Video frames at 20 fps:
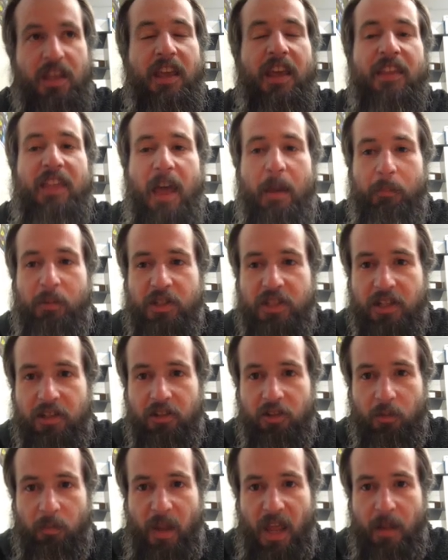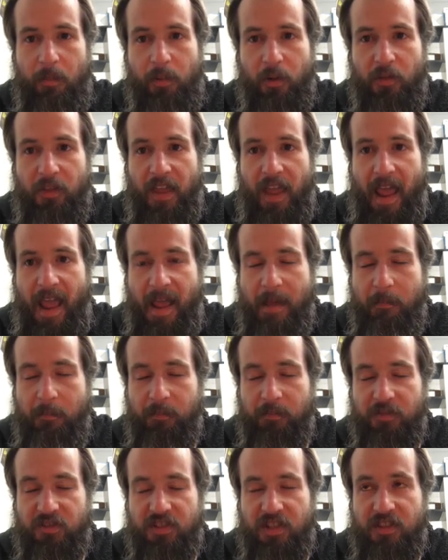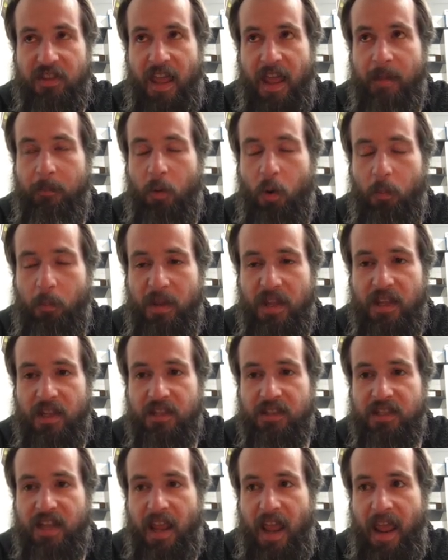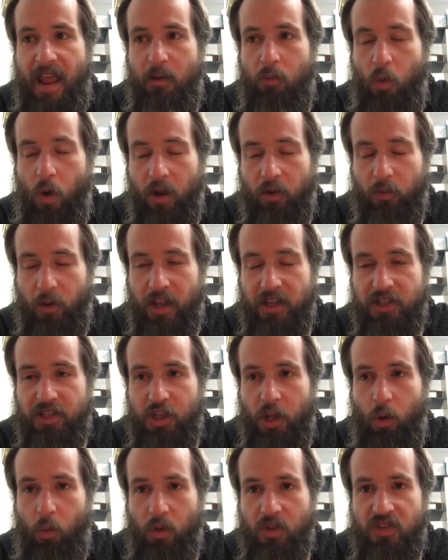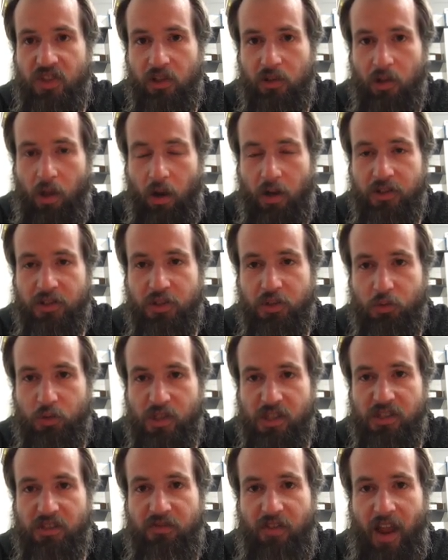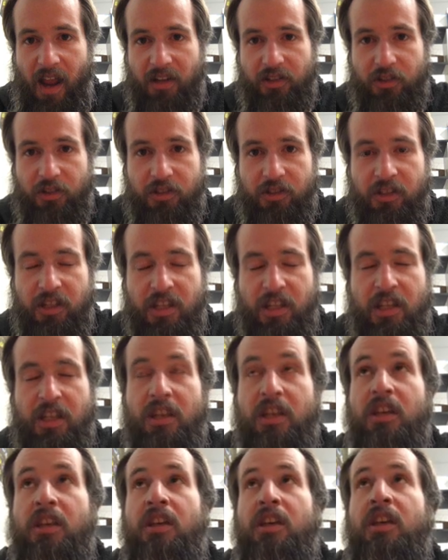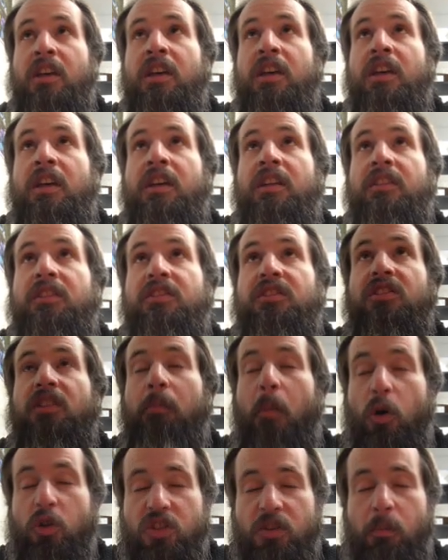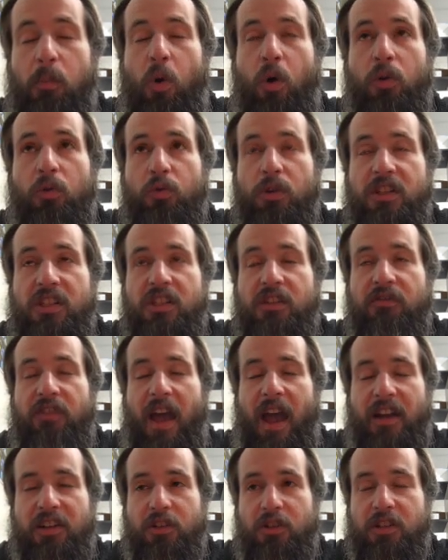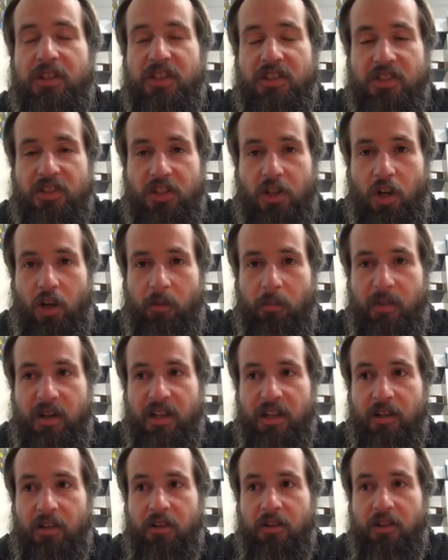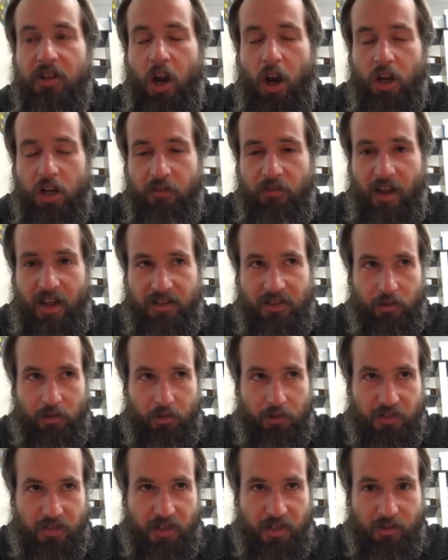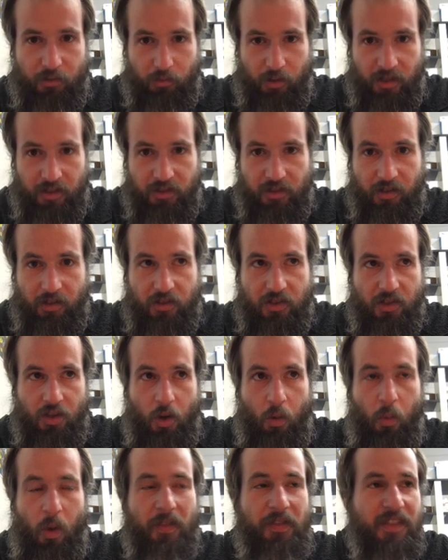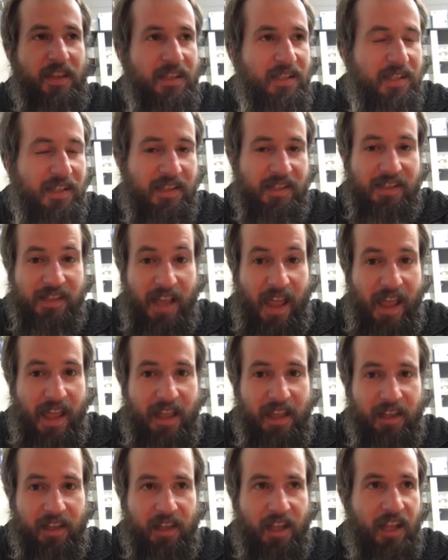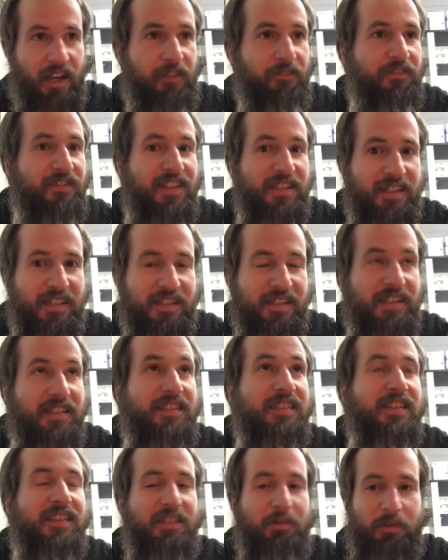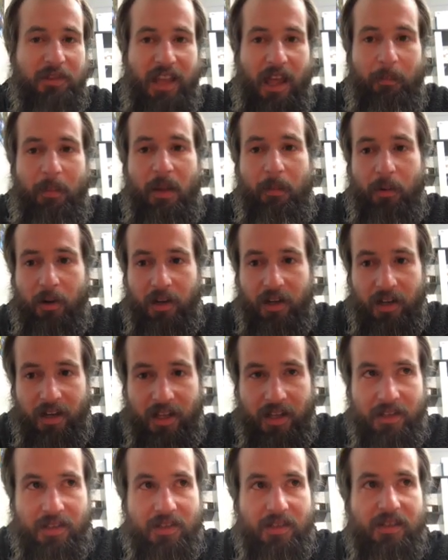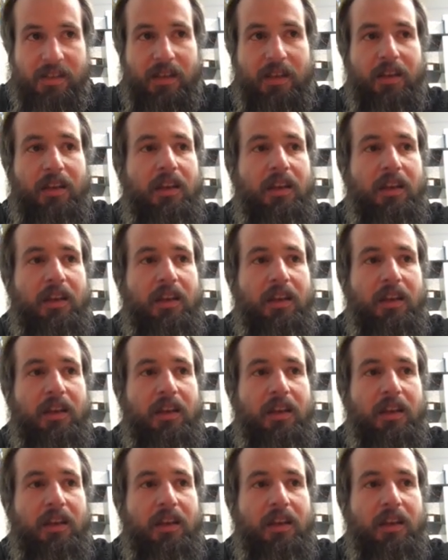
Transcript: In that particular paper, the ApoB to A1 ratio was the largest risk factor and the most important risk factor in determining cardiovascular disease risk. So what this is saying, and if this is consistent with that paper, and it is,